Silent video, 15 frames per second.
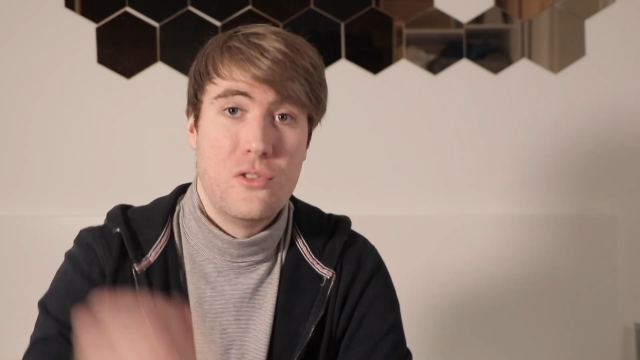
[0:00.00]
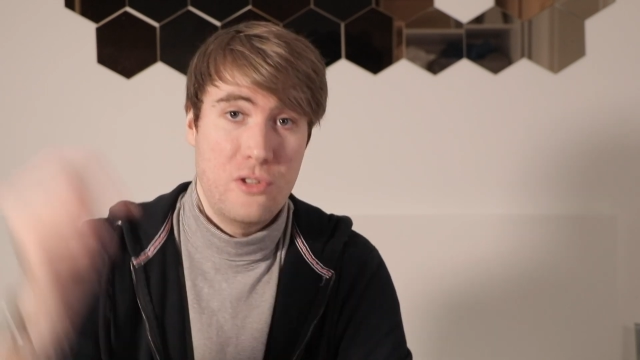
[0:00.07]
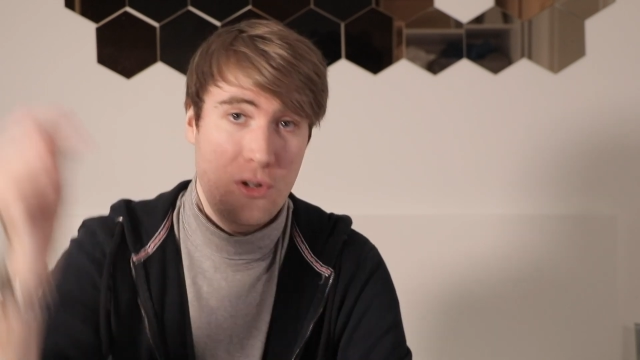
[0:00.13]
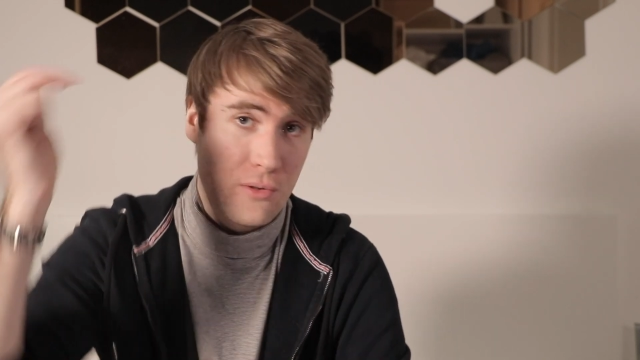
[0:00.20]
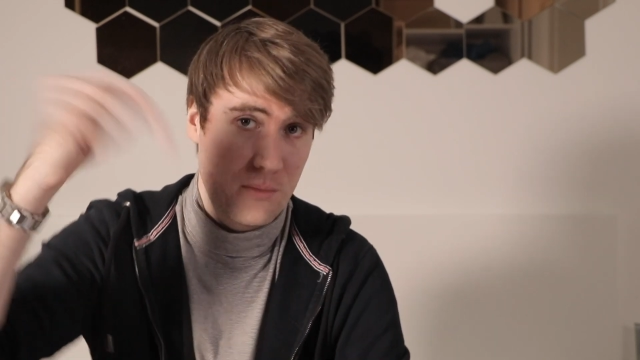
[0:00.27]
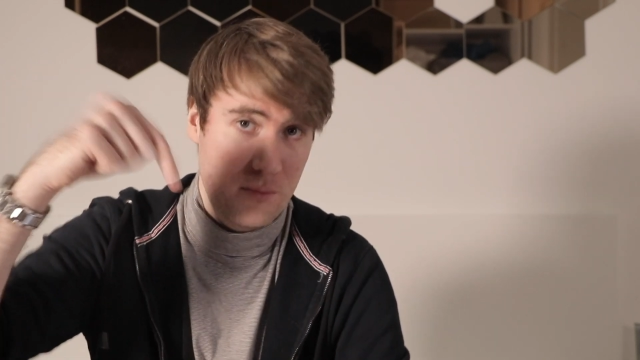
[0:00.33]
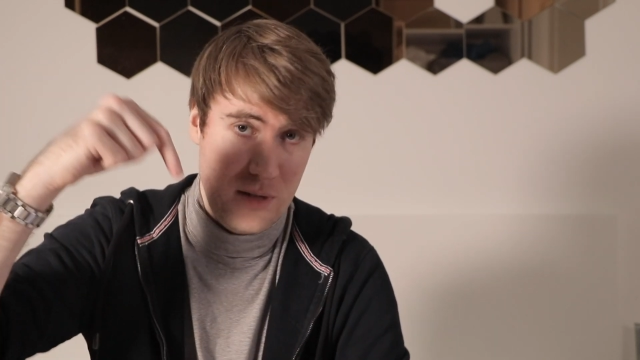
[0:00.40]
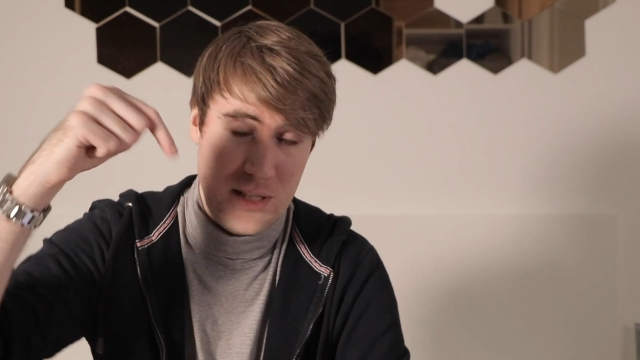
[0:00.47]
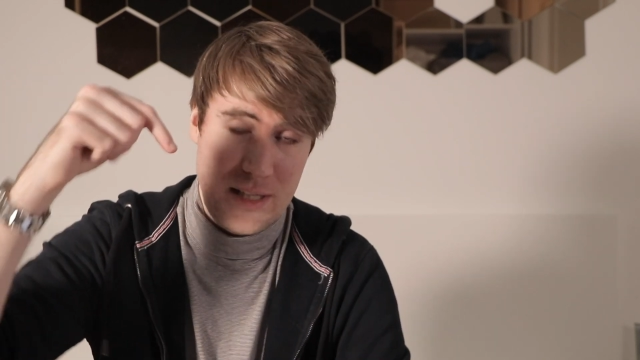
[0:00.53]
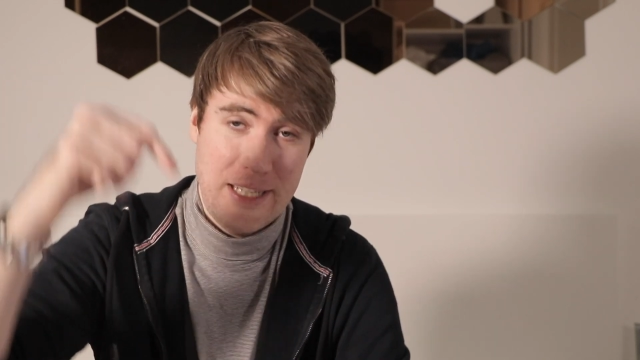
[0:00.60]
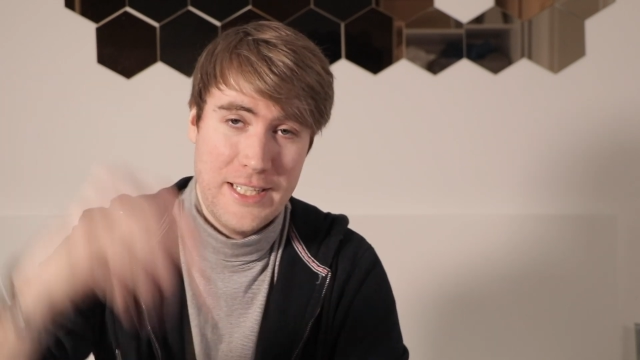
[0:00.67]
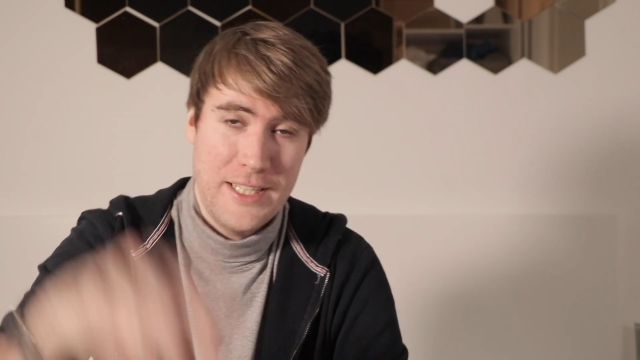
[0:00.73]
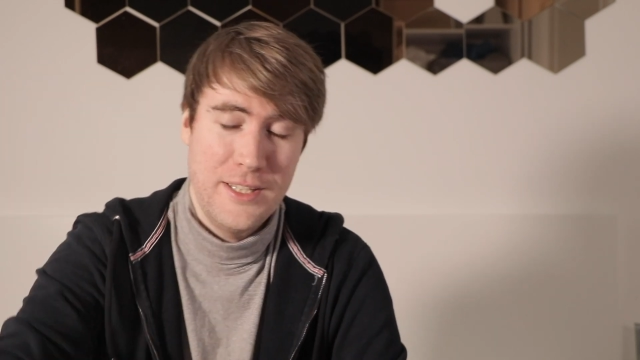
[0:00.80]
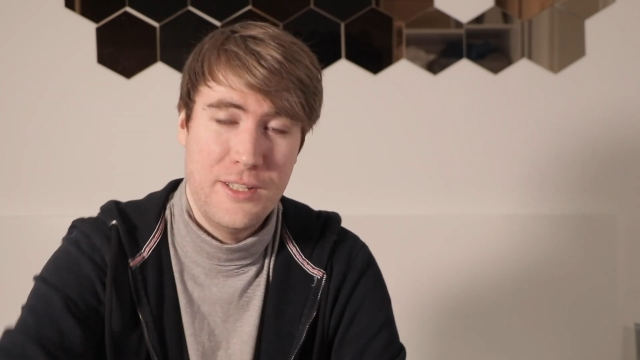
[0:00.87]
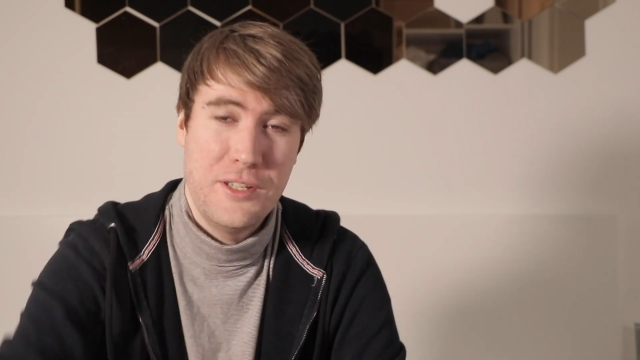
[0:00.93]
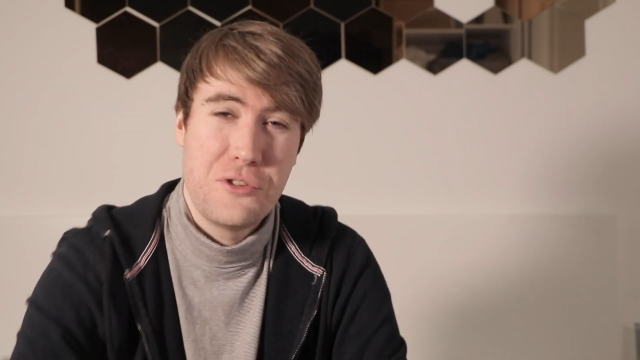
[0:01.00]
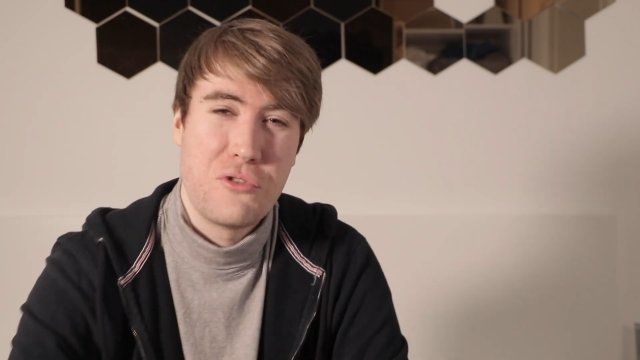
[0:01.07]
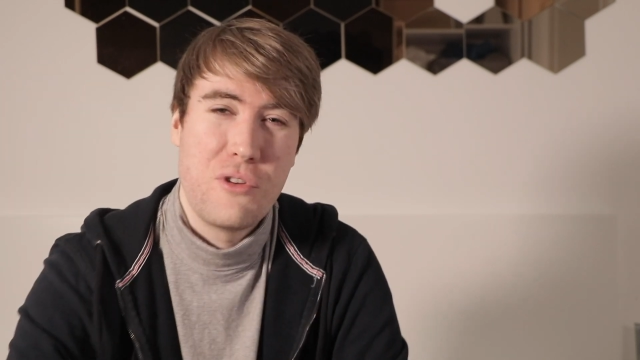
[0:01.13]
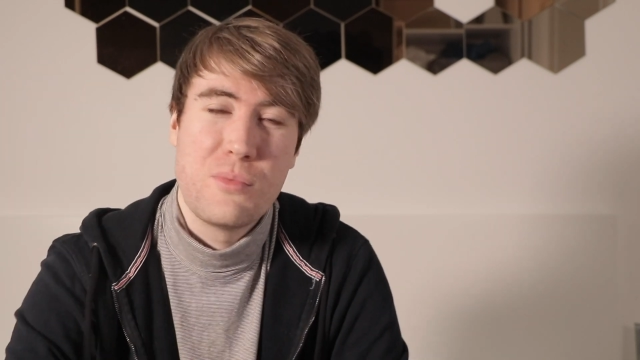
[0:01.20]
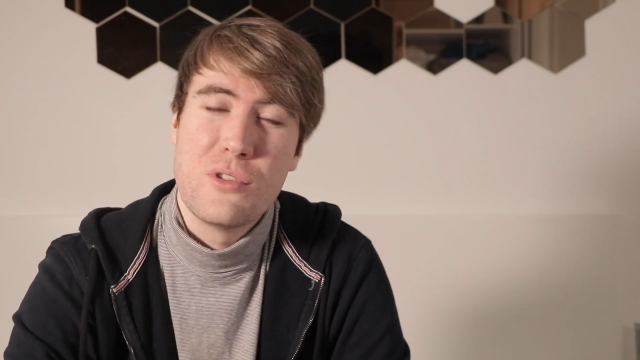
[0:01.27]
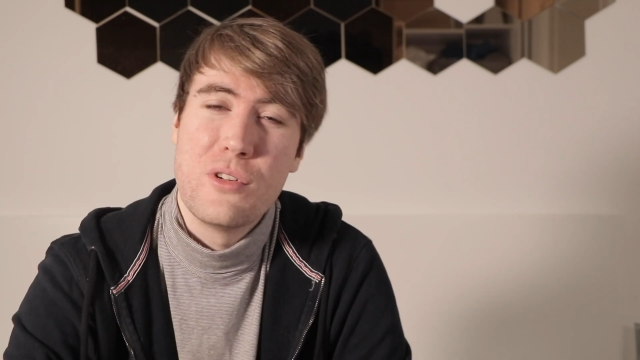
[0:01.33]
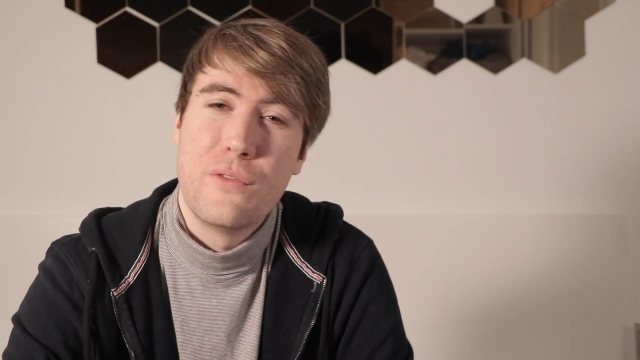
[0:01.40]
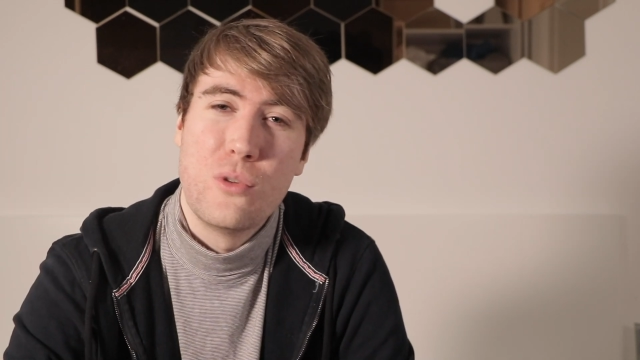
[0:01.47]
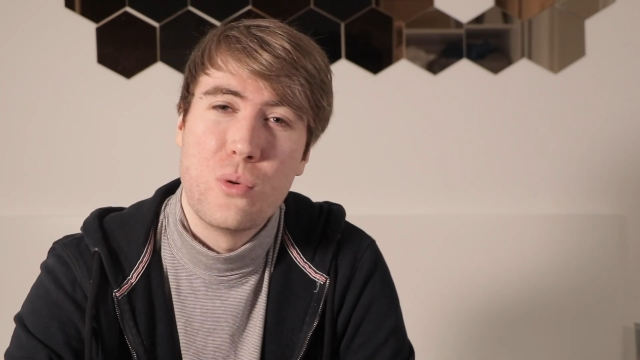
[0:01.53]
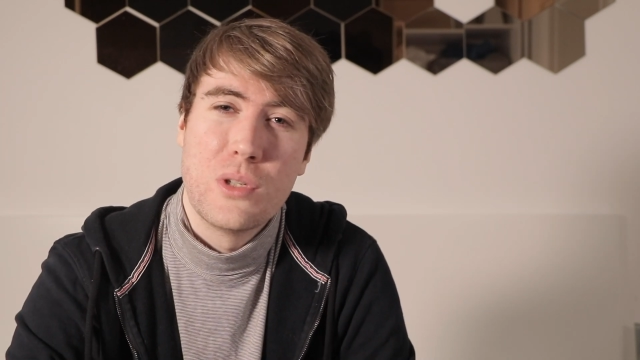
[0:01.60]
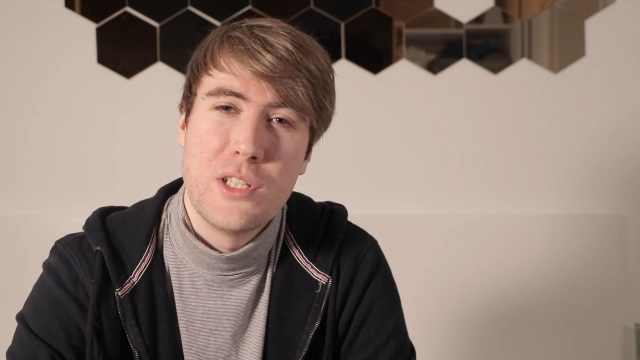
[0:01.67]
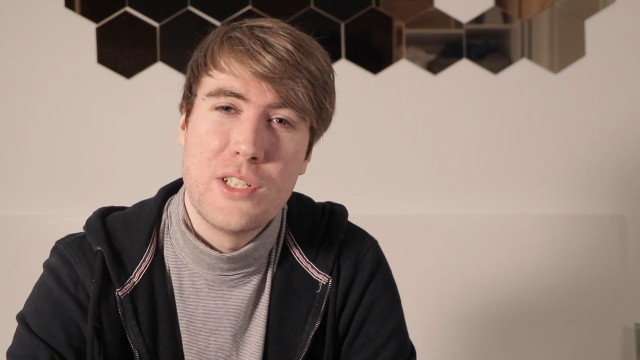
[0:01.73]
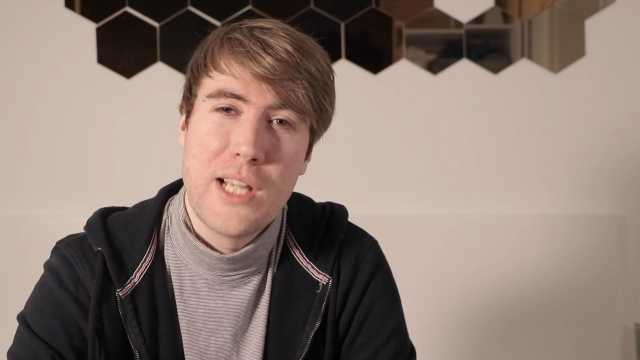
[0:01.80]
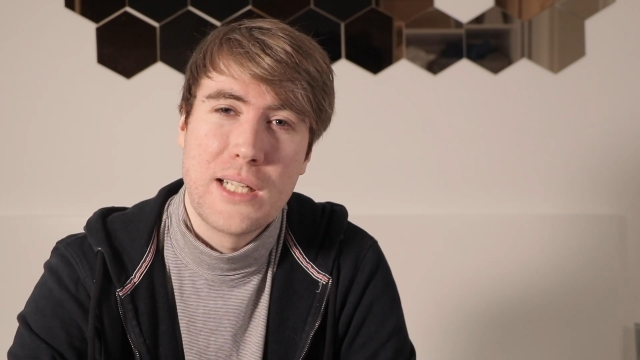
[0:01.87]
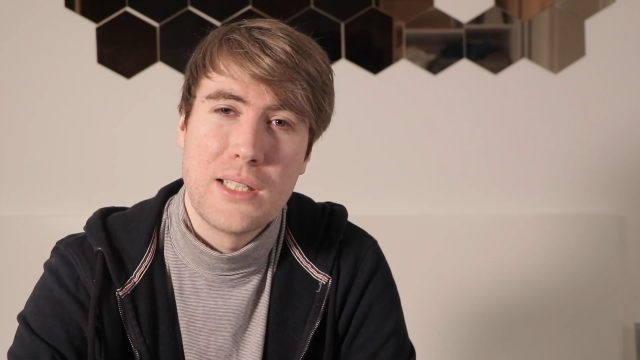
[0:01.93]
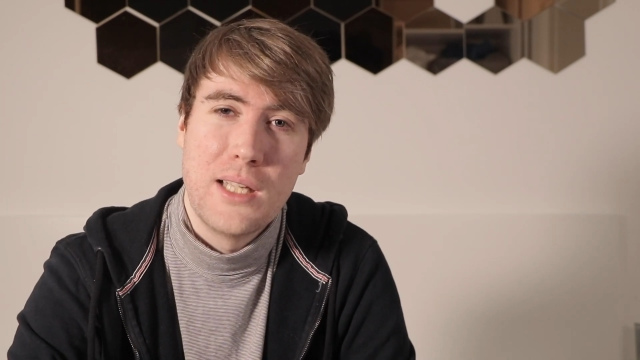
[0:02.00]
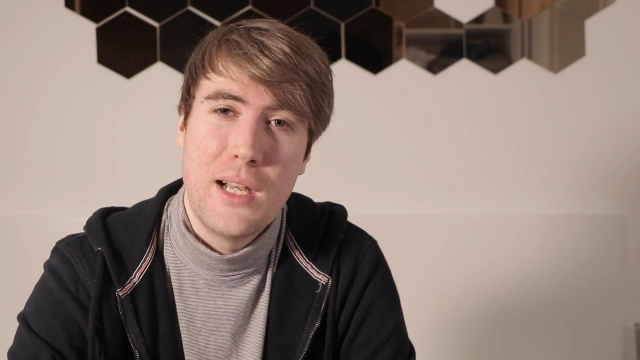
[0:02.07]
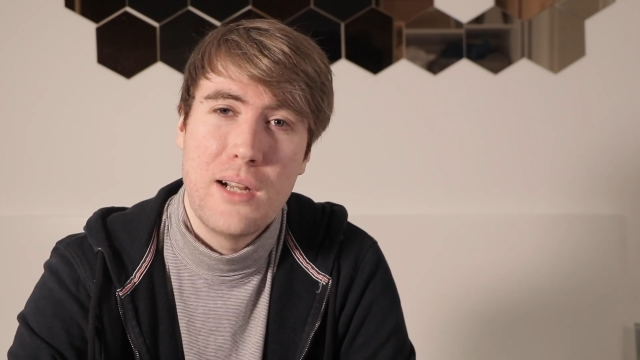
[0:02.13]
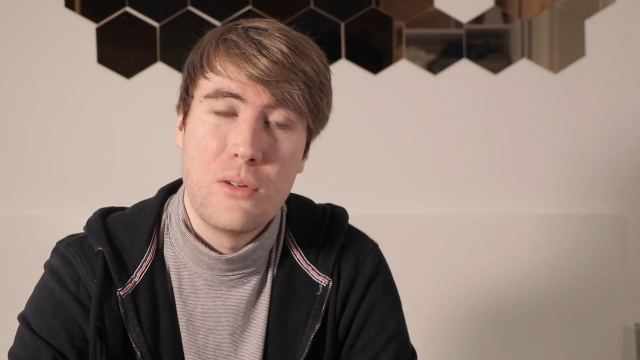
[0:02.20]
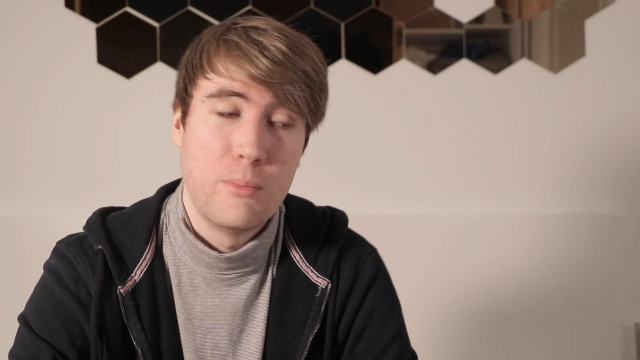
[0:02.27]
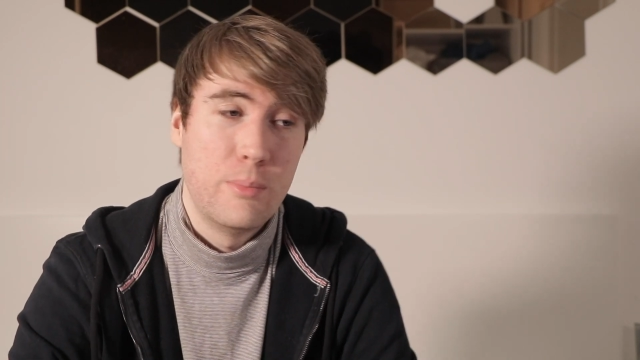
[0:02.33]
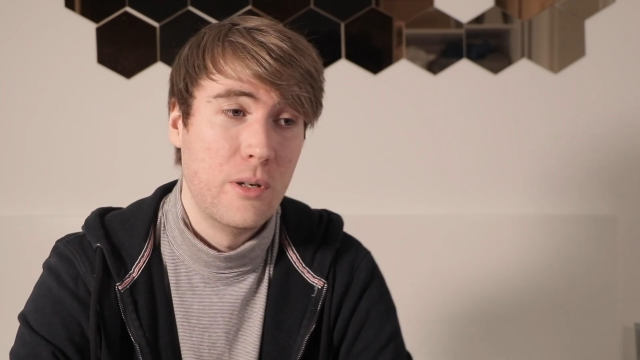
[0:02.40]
So there's a link in the description if you want to check that out,